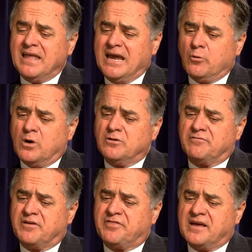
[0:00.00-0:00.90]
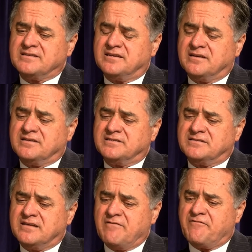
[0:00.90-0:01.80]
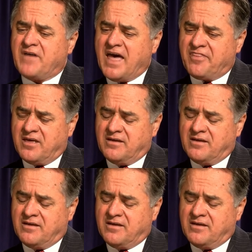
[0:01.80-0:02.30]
And one of the things He is emphat-